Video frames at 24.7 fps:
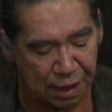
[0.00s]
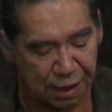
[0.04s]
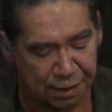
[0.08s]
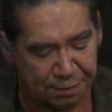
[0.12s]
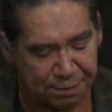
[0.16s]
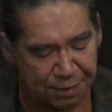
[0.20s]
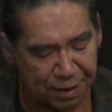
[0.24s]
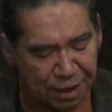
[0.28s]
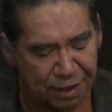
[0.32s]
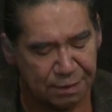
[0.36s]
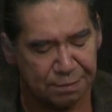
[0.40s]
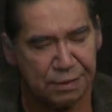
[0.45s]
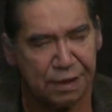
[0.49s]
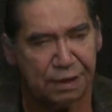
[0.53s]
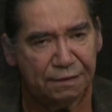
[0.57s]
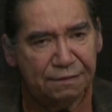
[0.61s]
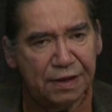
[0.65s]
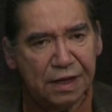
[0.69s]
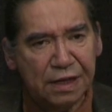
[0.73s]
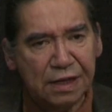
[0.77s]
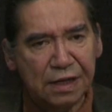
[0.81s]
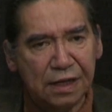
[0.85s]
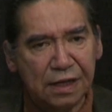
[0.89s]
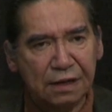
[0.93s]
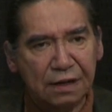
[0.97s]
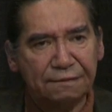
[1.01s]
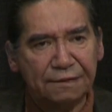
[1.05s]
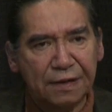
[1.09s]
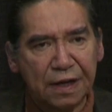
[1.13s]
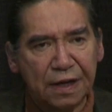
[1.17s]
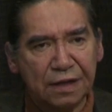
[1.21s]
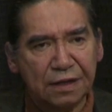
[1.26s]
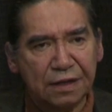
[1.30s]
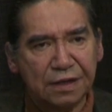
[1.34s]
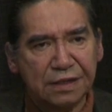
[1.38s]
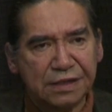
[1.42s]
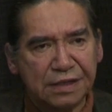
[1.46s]
the Department of Indian
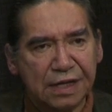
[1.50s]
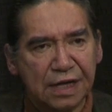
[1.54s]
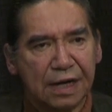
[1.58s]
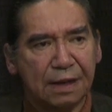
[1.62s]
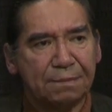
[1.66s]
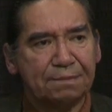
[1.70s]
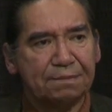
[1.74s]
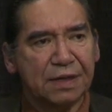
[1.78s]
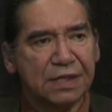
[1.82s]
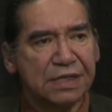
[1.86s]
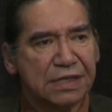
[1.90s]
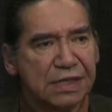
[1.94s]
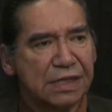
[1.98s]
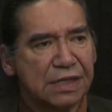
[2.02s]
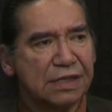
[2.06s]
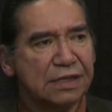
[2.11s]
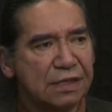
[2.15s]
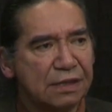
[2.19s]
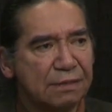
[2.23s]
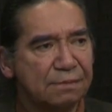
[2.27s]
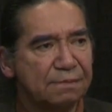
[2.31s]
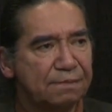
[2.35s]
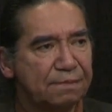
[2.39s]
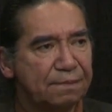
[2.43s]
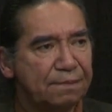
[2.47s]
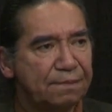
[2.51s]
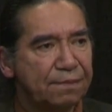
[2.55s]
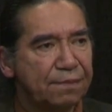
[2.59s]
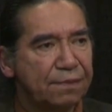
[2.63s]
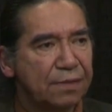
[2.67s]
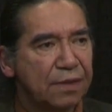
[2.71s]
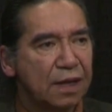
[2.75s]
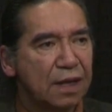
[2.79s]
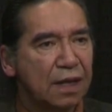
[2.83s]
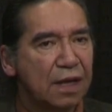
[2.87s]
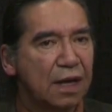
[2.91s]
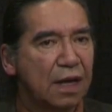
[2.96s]
system
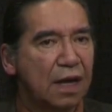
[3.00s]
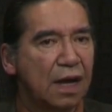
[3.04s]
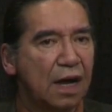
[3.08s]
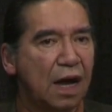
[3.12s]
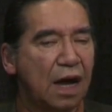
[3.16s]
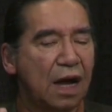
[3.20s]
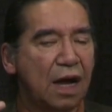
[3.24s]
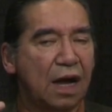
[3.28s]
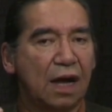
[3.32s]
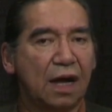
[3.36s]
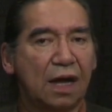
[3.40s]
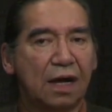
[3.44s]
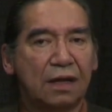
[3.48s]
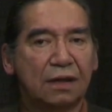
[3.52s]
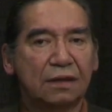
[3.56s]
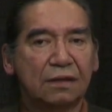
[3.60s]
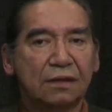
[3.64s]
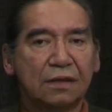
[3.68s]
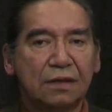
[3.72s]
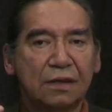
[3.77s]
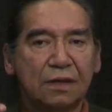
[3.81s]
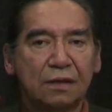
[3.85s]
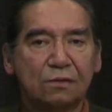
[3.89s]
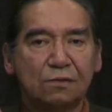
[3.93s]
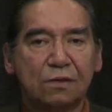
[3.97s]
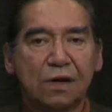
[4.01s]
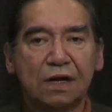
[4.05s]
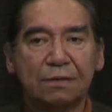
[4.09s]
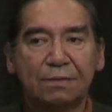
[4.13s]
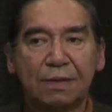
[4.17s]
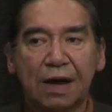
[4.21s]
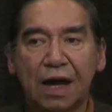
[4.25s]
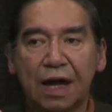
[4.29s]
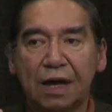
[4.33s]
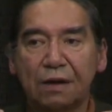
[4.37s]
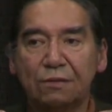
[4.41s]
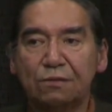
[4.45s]
uh,
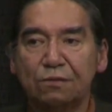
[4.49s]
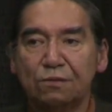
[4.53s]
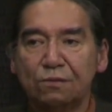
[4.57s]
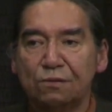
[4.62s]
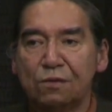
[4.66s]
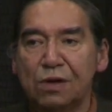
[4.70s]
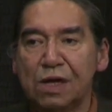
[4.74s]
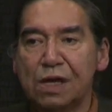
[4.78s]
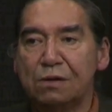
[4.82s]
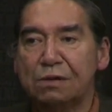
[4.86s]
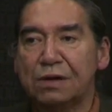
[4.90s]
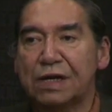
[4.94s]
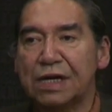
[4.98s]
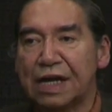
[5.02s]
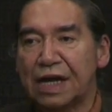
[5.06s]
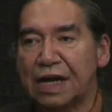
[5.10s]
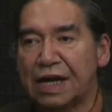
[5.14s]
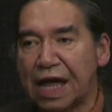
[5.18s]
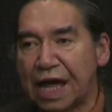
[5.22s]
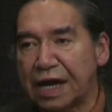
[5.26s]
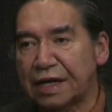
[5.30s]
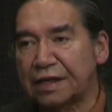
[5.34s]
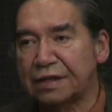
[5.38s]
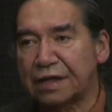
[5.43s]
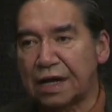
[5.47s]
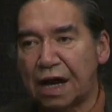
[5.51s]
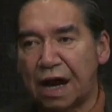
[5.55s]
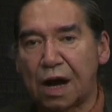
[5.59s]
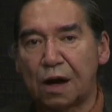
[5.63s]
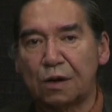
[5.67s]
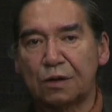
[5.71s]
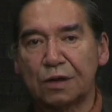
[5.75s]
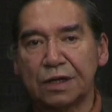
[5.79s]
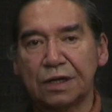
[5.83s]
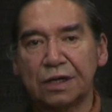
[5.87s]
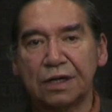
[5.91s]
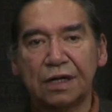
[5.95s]
whereby we will elect
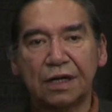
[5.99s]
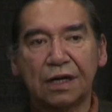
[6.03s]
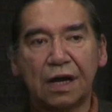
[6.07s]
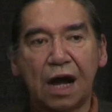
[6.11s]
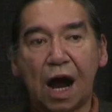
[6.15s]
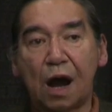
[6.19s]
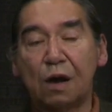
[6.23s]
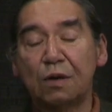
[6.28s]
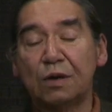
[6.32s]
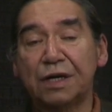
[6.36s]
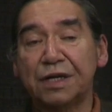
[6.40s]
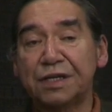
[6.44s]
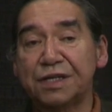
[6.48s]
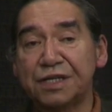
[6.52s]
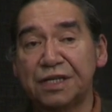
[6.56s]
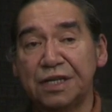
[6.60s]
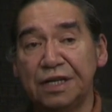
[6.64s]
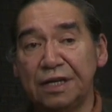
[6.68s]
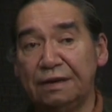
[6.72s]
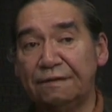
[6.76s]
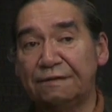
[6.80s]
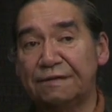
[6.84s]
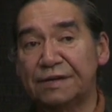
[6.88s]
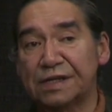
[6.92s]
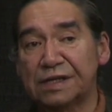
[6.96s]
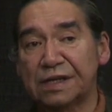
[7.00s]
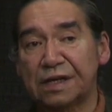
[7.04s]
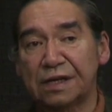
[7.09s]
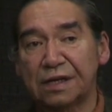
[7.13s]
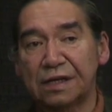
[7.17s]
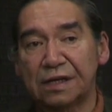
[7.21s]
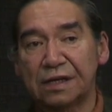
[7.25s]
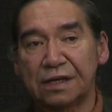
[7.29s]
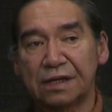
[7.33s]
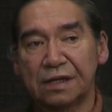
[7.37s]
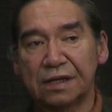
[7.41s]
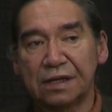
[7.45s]
our, our chiefs.
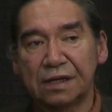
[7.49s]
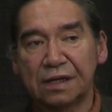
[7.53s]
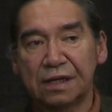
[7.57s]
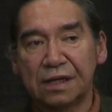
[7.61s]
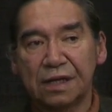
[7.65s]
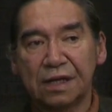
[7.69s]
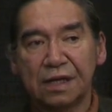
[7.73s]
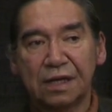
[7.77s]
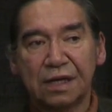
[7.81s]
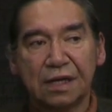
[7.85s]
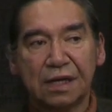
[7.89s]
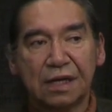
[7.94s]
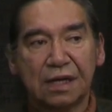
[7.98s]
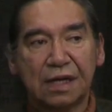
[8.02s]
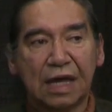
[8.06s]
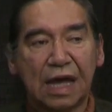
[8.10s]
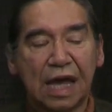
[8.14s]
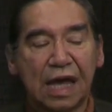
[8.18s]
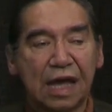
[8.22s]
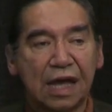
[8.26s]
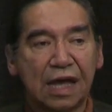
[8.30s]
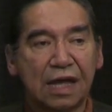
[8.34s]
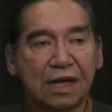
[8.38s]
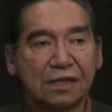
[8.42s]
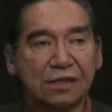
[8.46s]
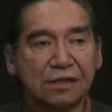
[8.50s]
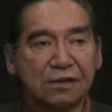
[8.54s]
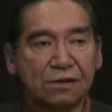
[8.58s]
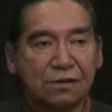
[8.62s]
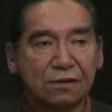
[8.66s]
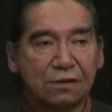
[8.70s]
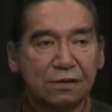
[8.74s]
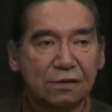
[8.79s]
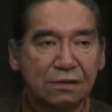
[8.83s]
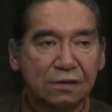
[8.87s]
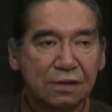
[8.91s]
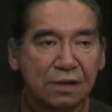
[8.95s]
And
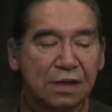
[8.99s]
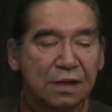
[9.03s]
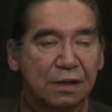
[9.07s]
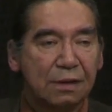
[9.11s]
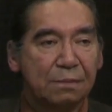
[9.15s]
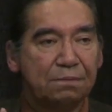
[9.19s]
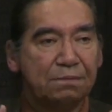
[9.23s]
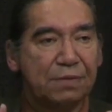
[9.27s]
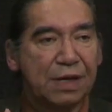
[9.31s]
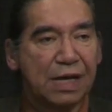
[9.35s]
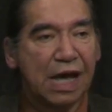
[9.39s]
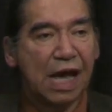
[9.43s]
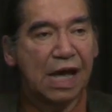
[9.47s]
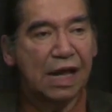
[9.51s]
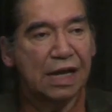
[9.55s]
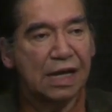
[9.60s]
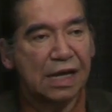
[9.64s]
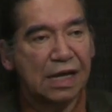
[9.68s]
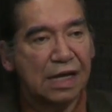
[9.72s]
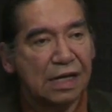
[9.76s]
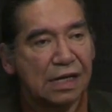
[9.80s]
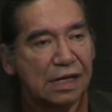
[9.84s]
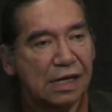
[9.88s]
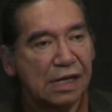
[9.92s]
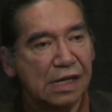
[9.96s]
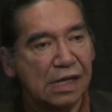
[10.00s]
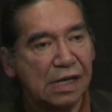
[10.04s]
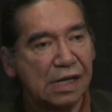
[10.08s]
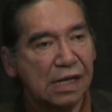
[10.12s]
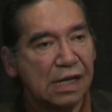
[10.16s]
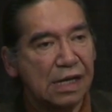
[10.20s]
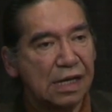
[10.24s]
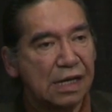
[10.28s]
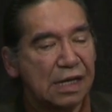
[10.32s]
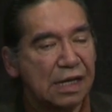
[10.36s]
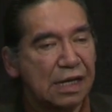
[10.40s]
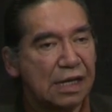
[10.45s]
so beginning in
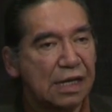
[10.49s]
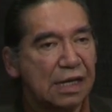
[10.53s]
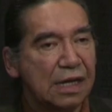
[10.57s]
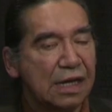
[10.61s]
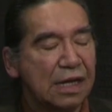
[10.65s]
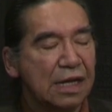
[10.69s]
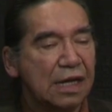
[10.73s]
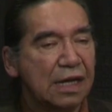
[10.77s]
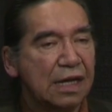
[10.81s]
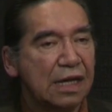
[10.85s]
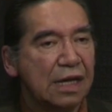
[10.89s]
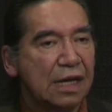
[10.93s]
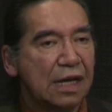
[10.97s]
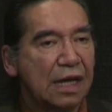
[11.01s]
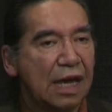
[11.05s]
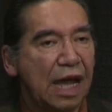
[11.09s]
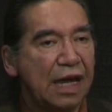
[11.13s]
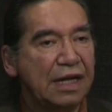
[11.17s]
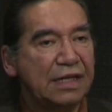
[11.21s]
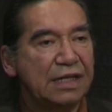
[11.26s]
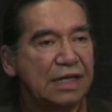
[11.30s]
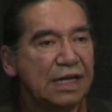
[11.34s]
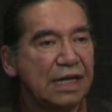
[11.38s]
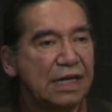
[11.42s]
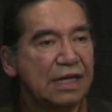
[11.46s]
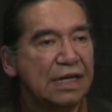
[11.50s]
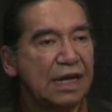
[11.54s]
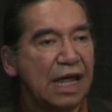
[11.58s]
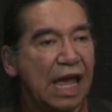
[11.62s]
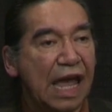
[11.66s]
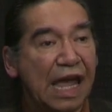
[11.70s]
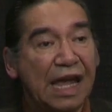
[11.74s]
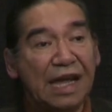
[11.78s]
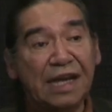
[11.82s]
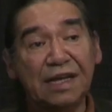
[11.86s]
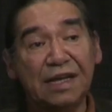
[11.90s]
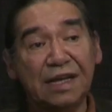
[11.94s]
the
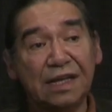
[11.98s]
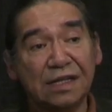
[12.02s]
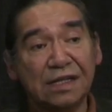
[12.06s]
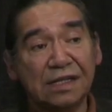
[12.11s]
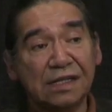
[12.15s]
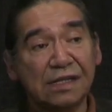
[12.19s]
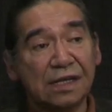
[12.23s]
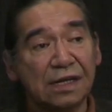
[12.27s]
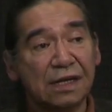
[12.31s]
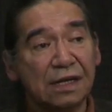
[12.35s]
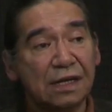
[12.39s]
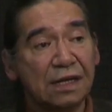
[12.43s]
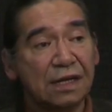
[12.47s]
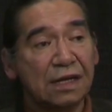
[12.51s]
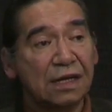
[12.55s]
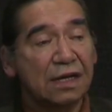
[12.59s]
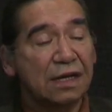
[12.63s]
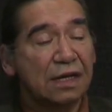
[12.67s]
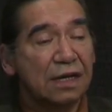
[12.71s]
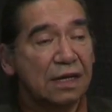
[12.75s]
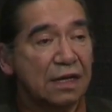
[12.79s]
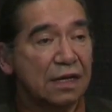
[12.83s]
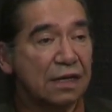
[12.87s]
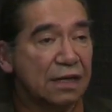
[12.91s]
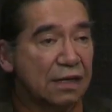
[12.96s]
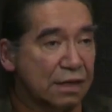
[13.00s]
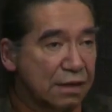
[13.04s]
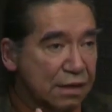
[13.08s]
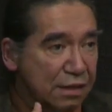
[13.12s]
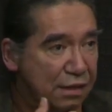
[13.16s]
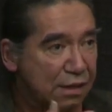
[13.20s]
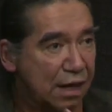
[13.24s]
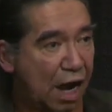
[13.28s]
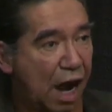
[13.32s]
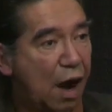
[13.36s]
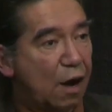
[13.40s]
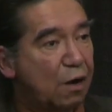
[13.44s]
1880s,
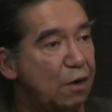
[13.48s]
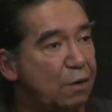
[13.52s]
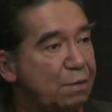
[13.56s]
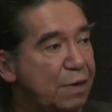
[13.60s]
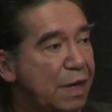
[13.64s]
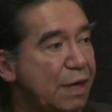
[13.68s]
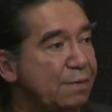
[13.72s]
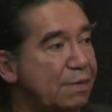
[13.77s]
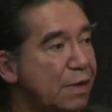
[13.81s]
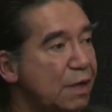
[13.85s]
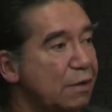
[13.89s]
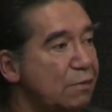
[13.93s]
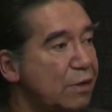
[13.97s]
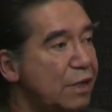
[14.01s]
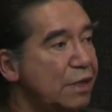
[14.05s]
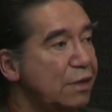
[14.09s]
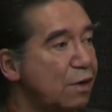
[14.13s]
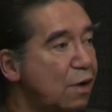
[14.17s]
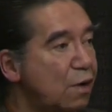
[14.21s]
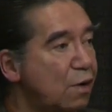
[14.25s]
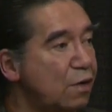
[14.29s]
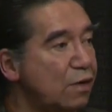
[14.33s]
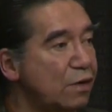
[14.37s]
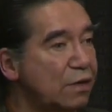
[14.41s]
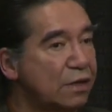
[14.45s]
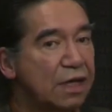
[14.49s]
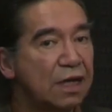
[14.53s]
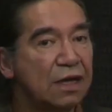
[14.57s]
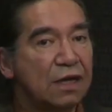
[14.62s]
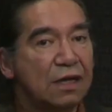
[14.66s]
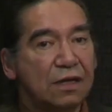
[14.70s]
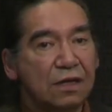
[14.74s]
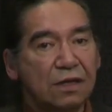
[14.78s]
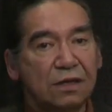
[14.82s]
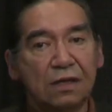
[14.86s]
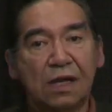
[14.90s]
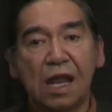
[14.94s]
our people were told,
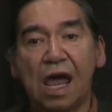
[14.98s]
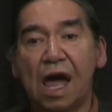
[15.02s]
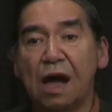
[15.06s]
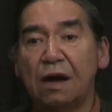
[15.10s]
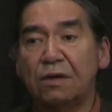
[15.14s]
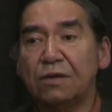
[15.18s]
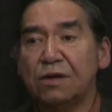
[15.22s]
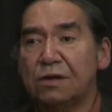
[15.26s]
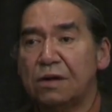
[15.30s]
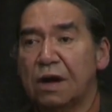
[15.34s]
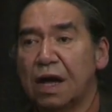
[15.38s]
now